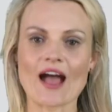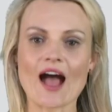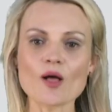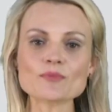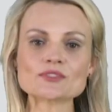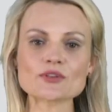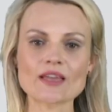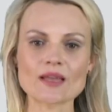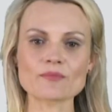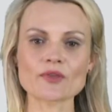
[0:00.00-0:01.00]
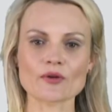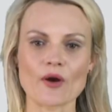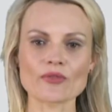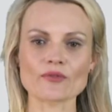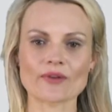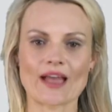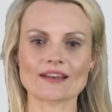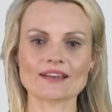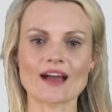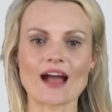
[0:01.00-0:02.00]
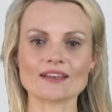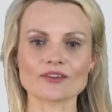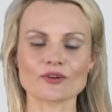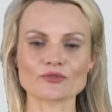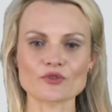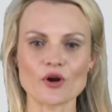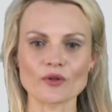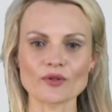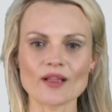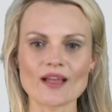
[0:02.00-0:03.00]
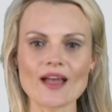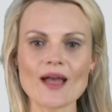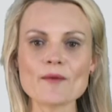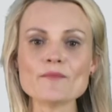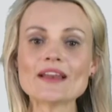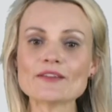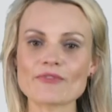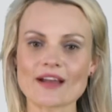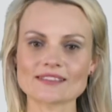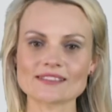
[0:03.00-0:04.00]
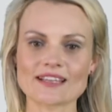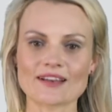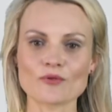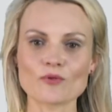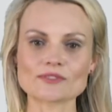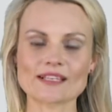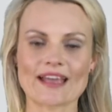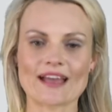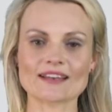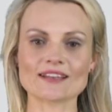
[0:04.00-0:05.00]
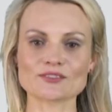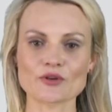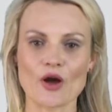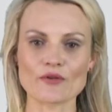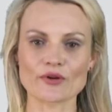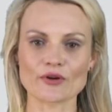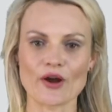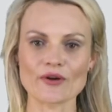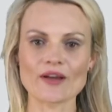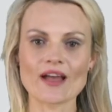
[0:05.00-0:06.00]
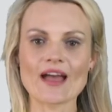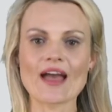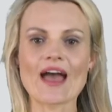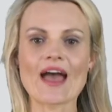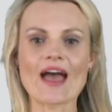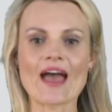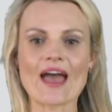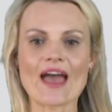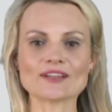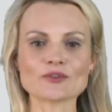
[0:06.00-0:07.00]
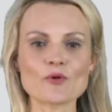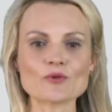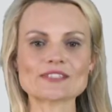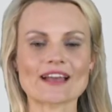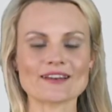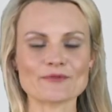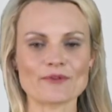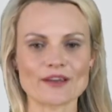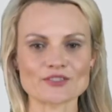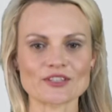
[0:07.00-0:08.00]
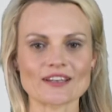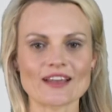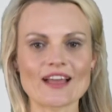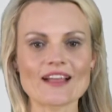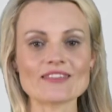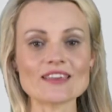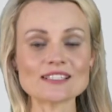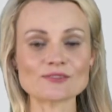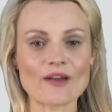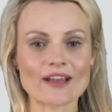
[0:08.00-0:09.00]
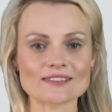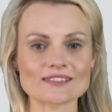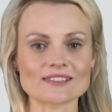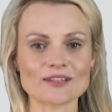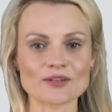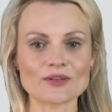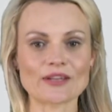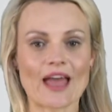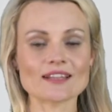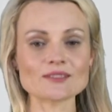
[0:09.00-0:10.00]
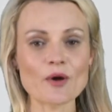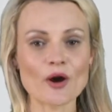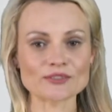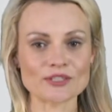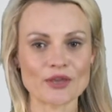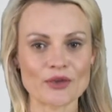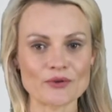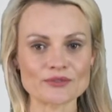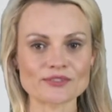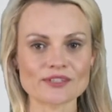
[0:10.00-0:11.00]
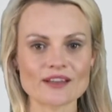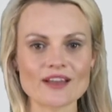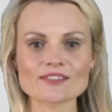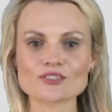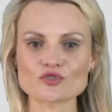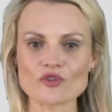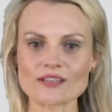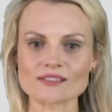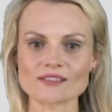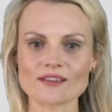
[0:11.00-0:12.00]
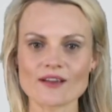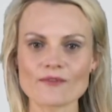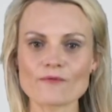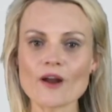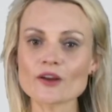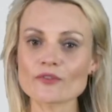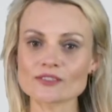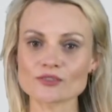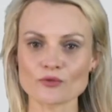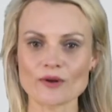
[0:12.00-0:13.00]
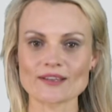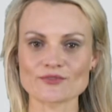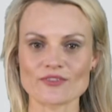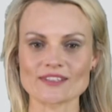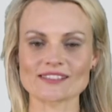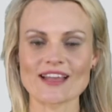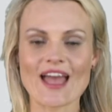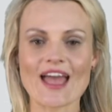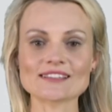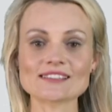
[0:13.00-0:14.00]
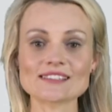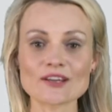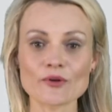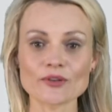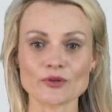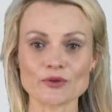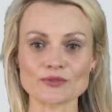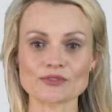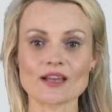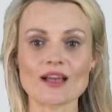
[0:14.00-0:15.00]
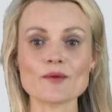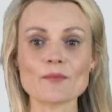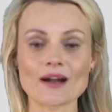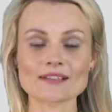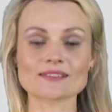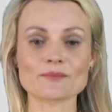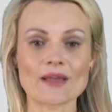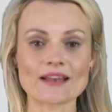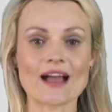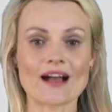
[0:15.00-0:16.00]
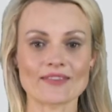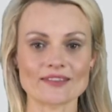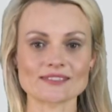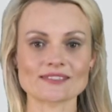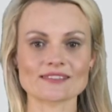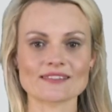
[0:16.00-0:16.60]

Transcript: helps to keep the growth of Candida under control. Many factors can cause the Candida to overgrow and cause an infection. These factors include antibiotic use, stress, fragrance toiletries, and steroid use, amongst many others.